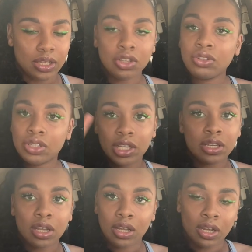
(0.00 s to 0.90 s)
You'll see
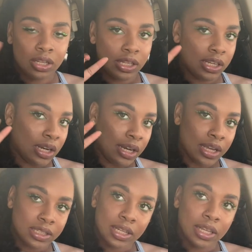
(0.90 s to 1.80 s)
in the
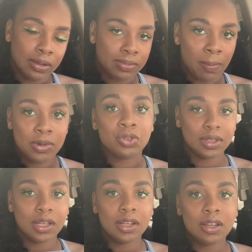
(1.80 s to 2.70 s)
next clip. I'm gonna show.
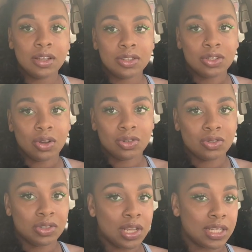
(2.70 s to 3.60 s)
So as
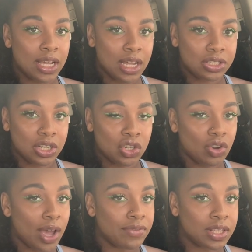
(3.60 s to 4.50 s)
soon as I got to the
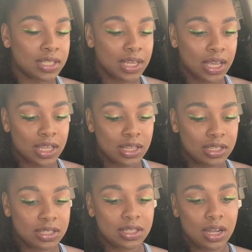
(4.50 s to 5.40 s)
drive-in
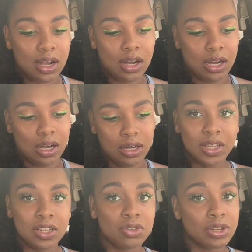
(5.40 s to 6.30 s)
test,
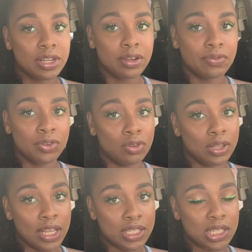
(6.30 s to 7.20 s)
so I did a few
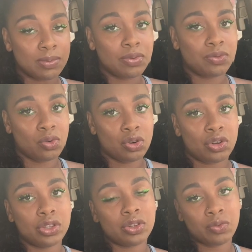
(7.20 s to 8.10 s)
lessons
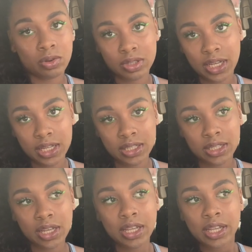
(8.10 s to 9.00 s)
before the road test,
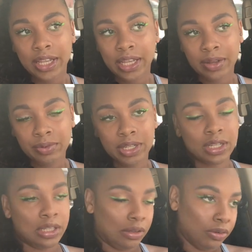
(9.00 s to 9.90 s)
and we did
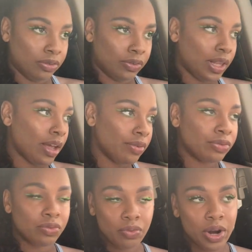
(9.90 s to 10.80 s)
a little left,
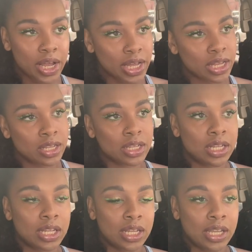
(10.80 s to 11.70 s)
right,
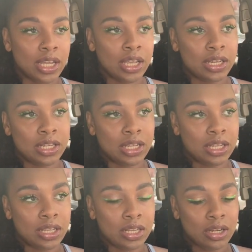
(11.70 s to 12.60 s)
and then